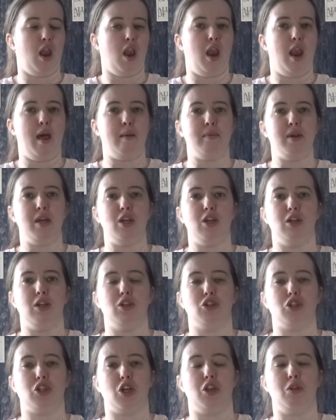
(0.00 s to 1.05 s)
Let me
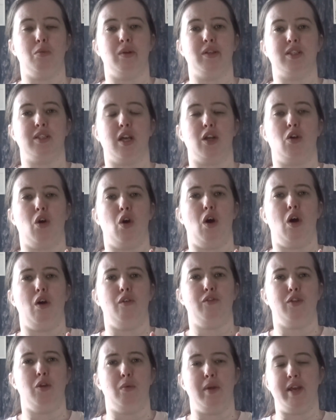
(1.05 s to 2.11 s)
show you the ones I got a
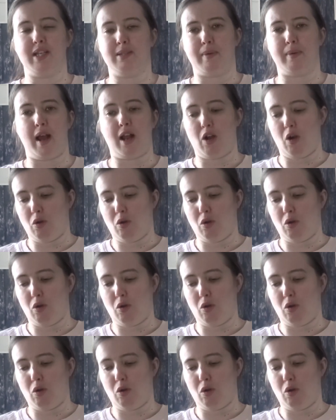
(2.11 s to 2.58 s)
few weeks back.